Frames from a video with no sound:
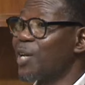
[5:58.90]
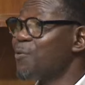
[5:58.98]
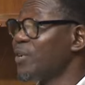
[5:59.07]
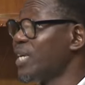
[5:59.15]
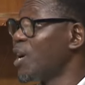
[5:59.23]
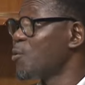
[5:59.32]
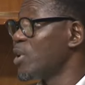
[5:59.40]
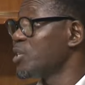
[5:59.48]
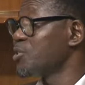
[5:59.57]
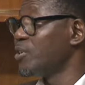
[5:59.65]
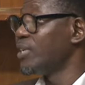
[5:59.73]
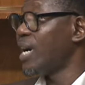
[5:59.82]
you for that
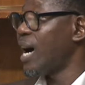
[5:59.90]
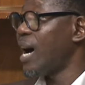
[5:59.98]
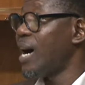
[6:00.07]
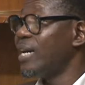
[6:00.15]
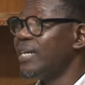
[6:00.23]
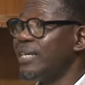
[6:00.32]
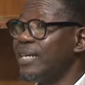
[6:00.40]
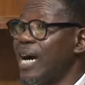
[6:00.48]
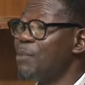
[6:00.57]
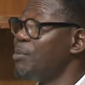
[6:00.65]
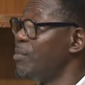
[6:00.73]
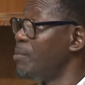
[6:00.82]
question. I
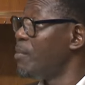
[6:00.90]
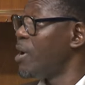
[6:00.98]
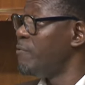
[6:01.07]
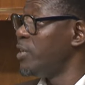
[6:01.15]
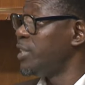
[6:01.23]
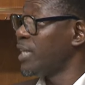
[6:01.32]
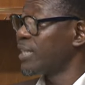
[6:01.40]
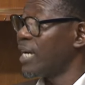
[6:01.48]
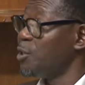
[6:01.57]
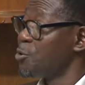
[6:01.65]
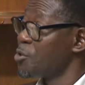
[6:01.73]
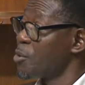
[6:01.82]
am a member of the Charter
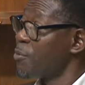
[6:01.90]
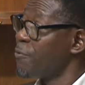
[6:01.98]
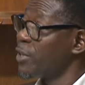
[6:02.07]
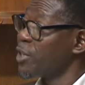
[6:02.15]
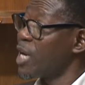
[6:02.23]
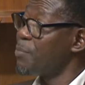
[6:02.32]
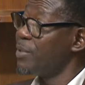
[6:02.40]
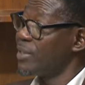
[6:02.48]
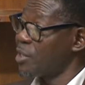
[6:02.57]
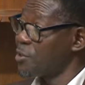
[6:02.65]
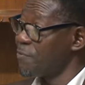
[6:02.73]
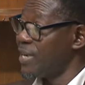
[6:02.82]
Institute of Professional
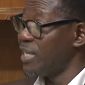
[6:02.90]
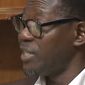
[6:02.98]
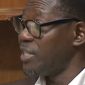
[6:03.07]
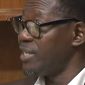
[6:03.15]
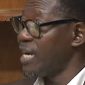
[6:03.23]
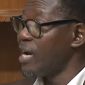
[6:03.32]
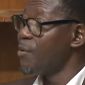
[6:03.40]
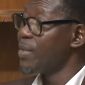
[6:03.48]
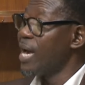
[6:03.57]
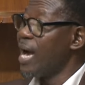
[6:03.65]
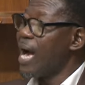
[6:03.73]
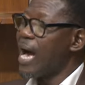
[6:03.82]
Printers of Nigeria.
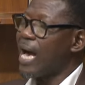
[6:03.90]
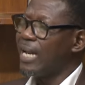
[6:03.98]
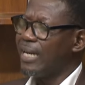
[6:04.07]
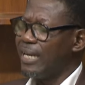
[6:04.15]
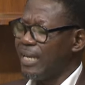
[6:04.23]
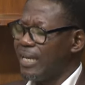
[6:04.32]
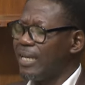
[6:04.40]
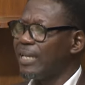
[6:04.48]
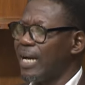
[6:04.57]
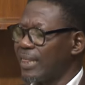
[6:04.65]
Okay. And they've